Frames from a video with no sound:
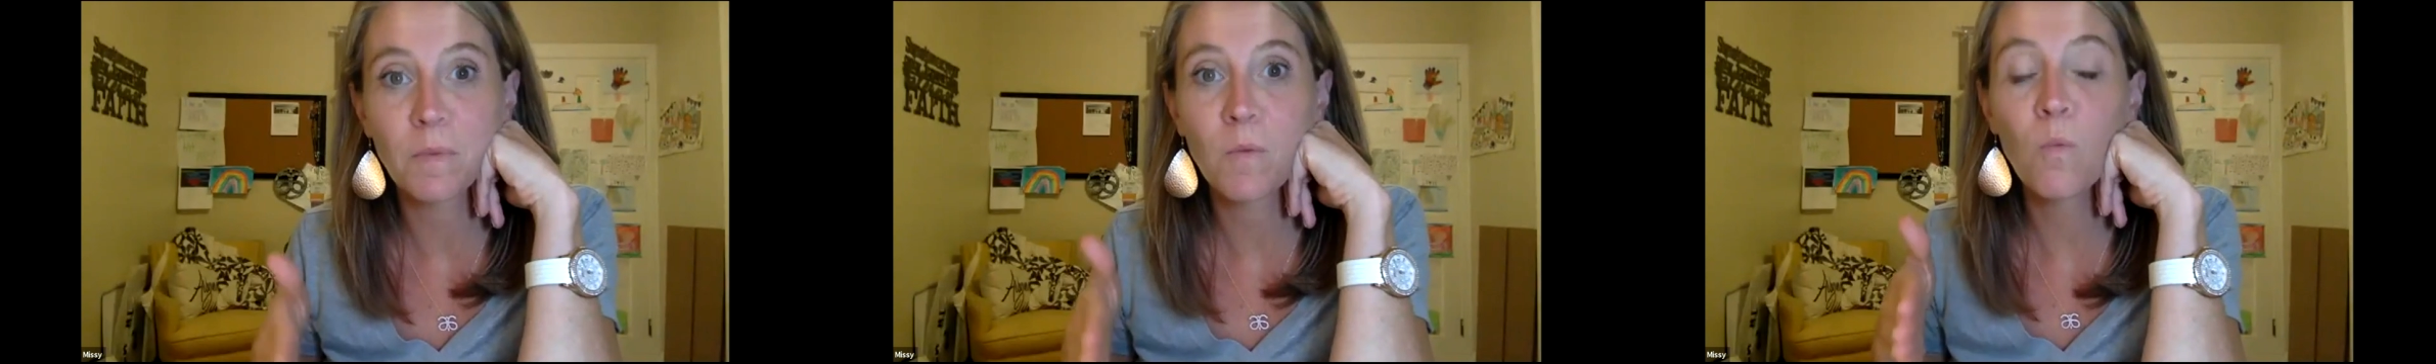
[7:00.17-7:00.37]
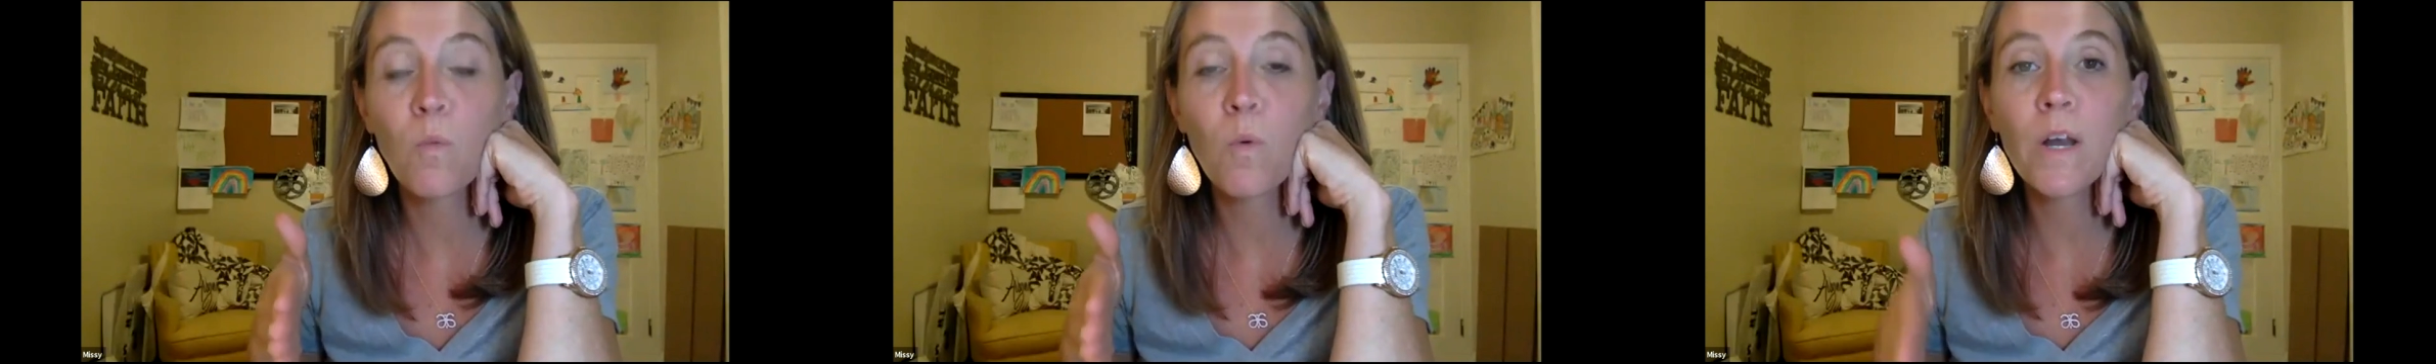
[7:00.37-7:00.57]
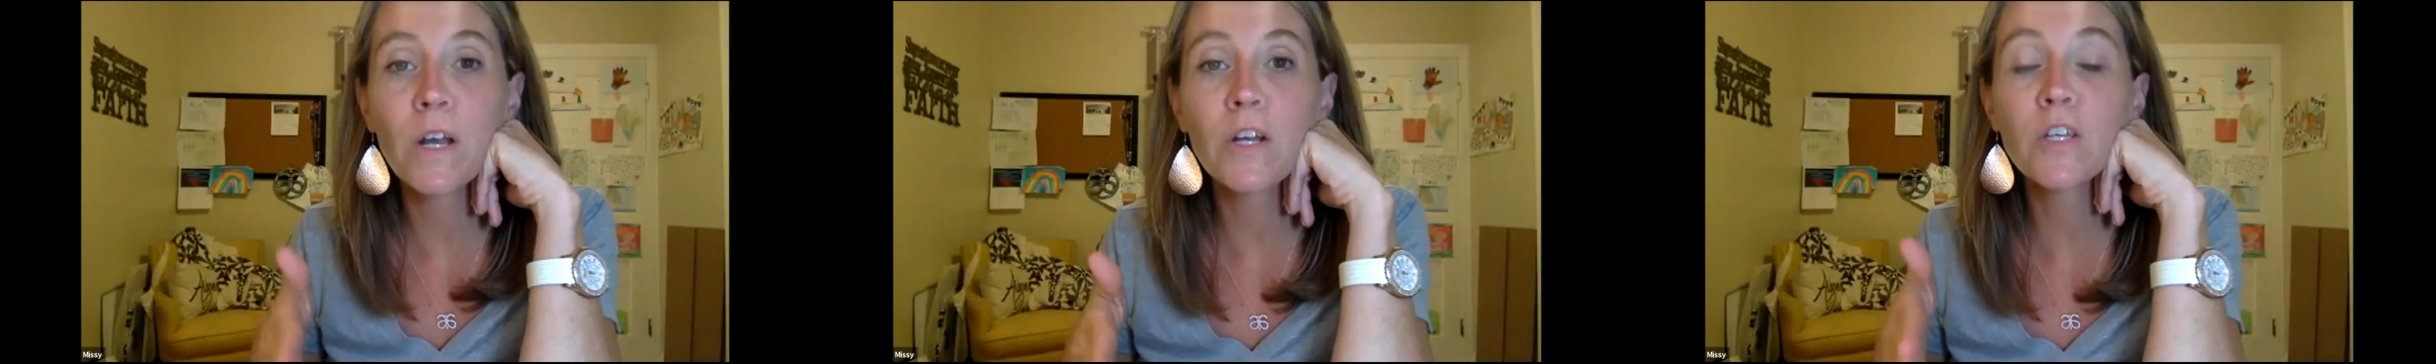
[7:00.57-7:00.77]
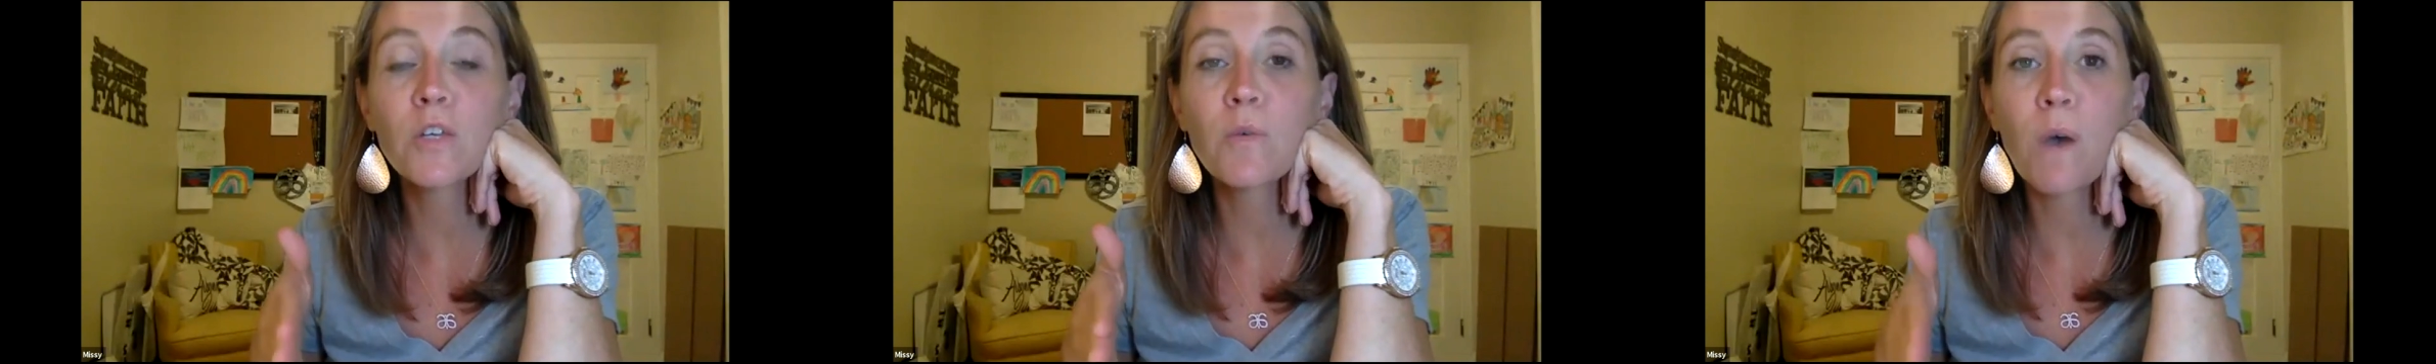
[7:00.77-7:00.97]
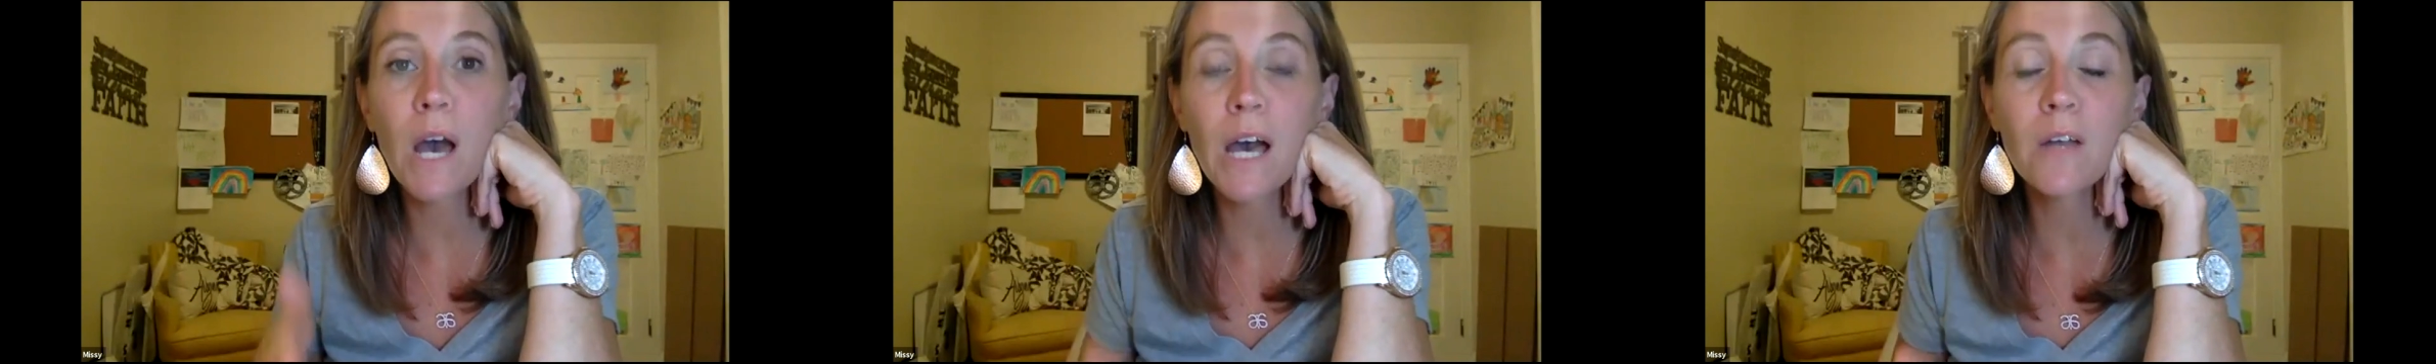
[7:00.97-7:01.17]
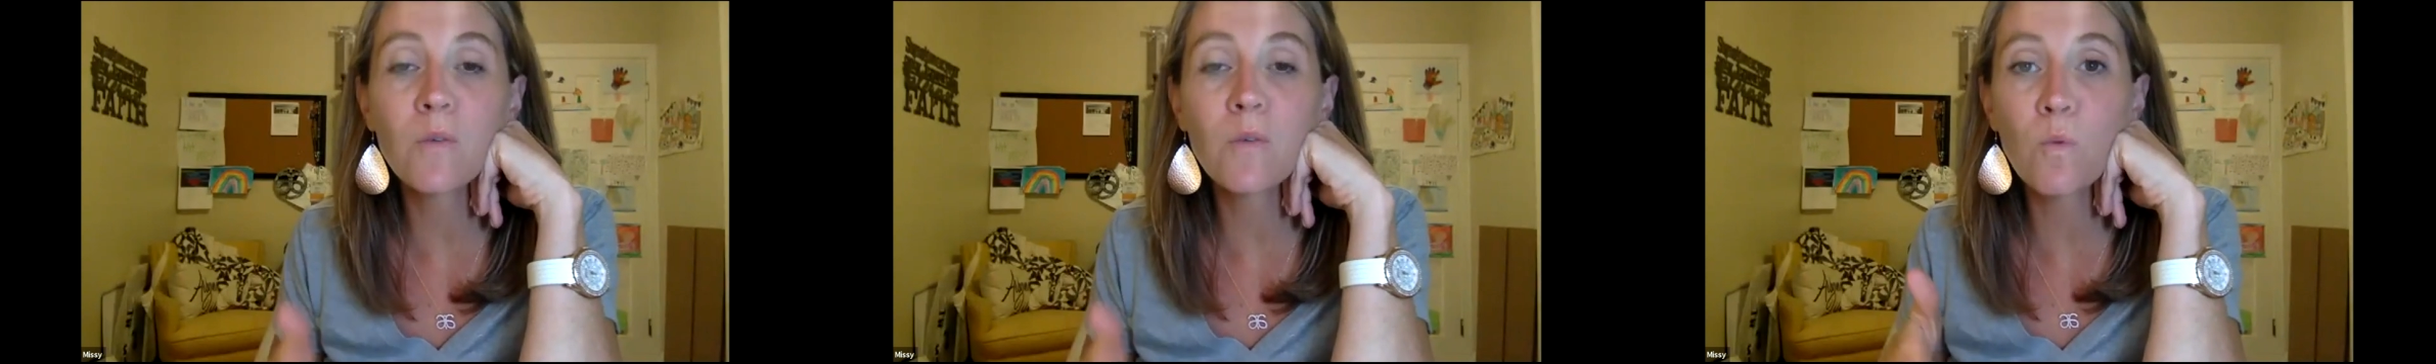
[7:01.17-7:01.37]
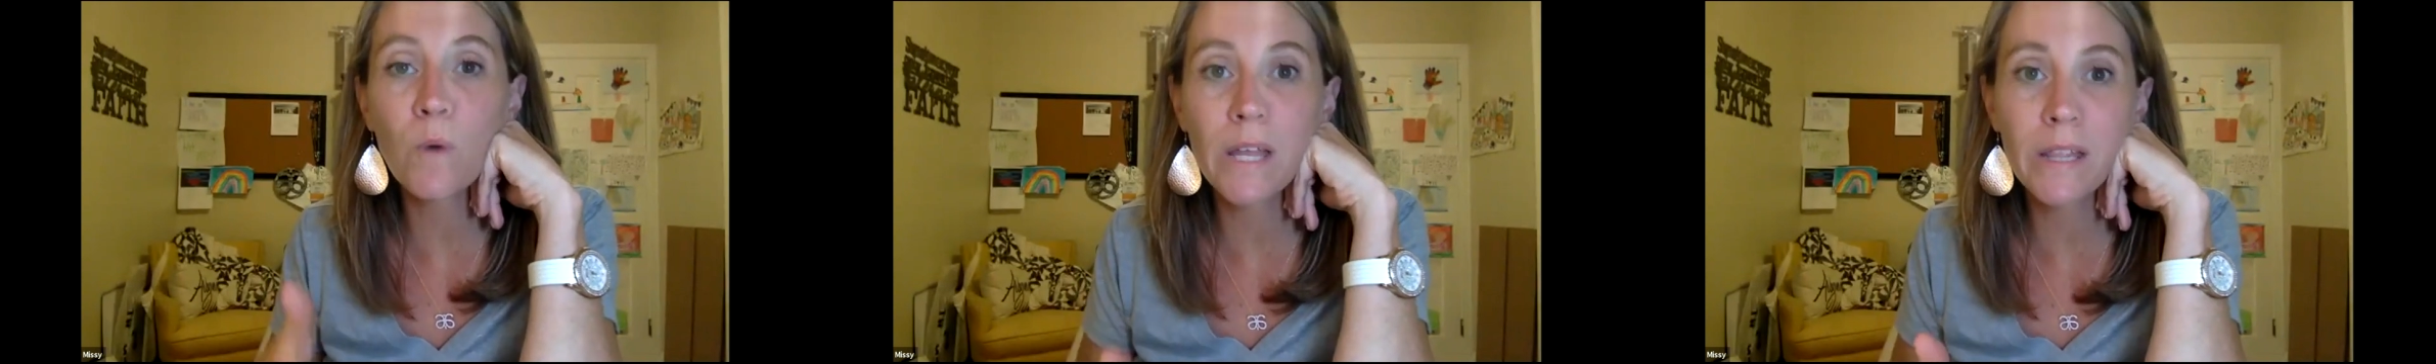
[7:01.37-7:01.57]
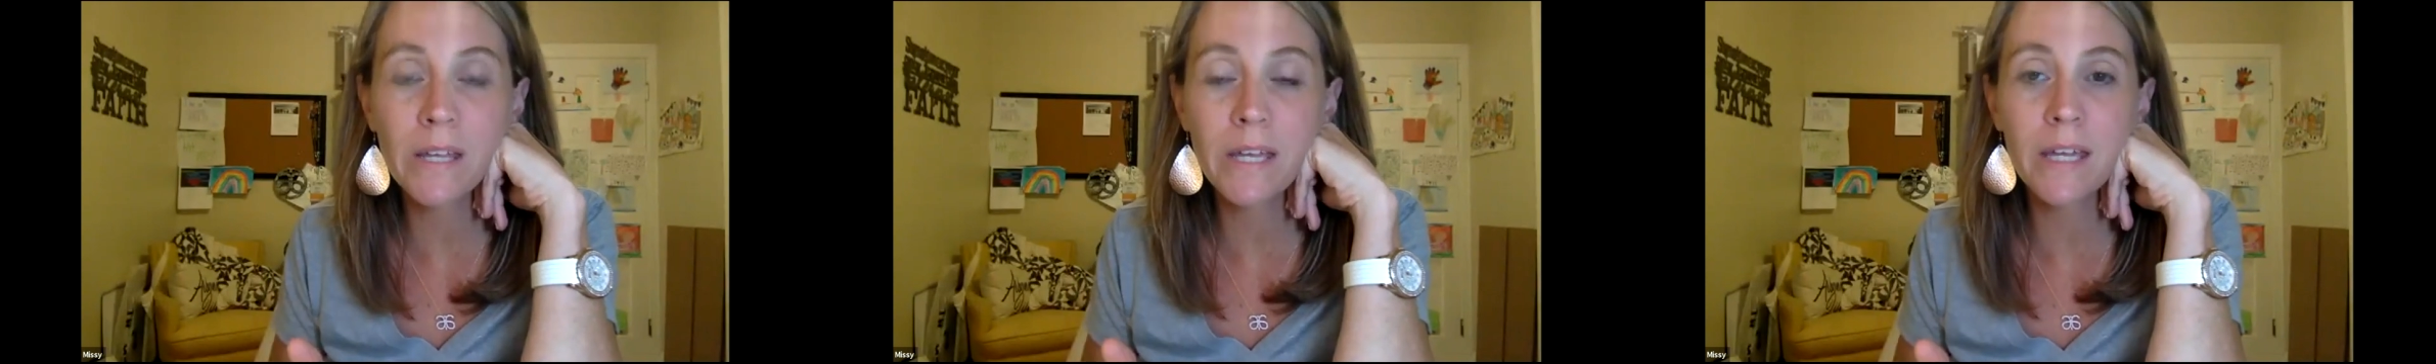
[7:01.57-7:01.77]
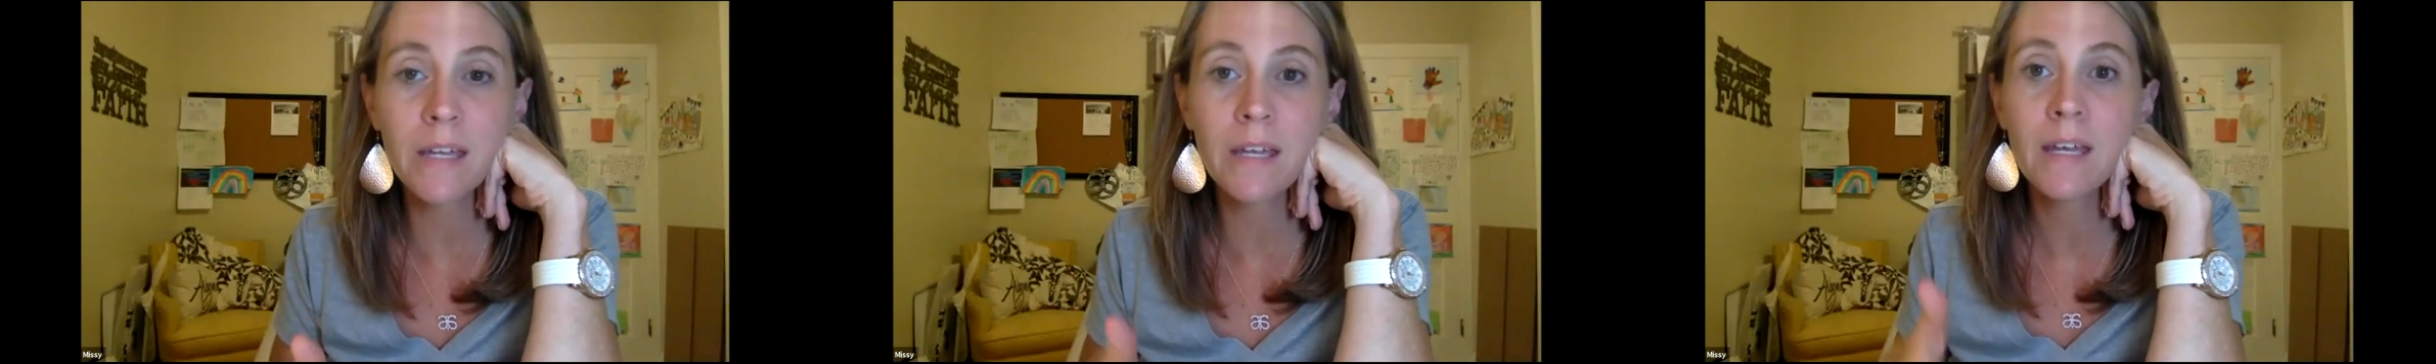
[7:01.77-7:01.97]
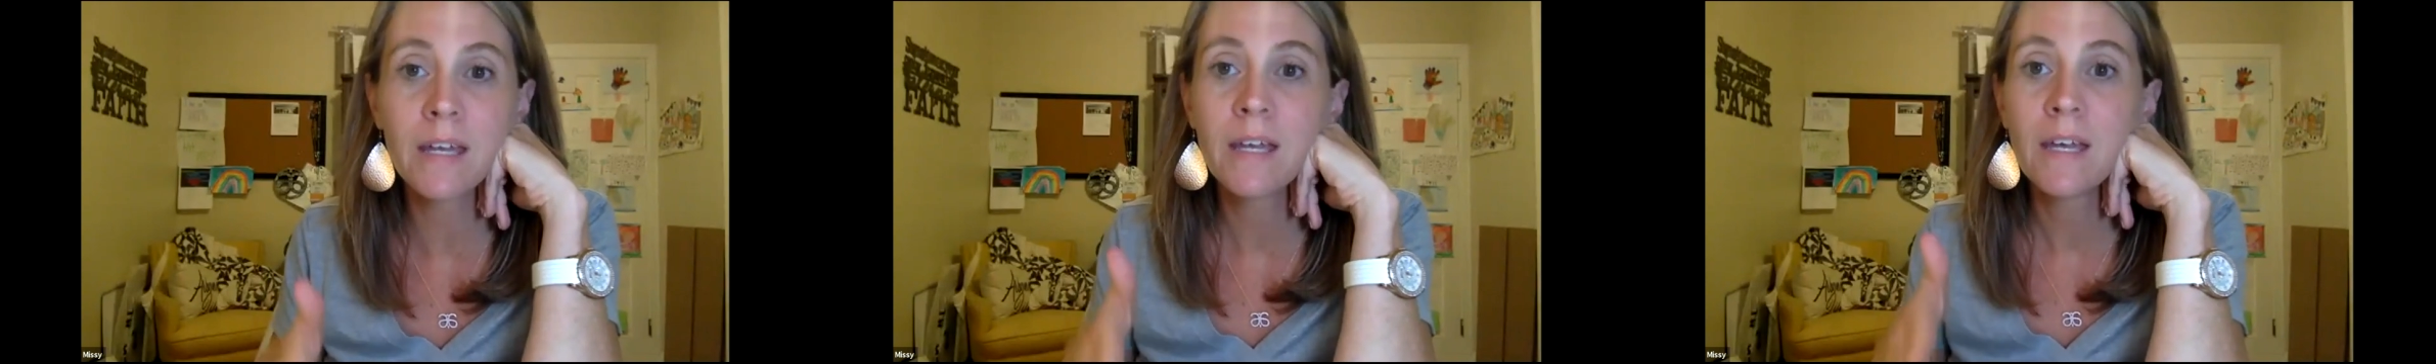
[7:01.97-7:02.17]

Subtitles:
What are you unwilling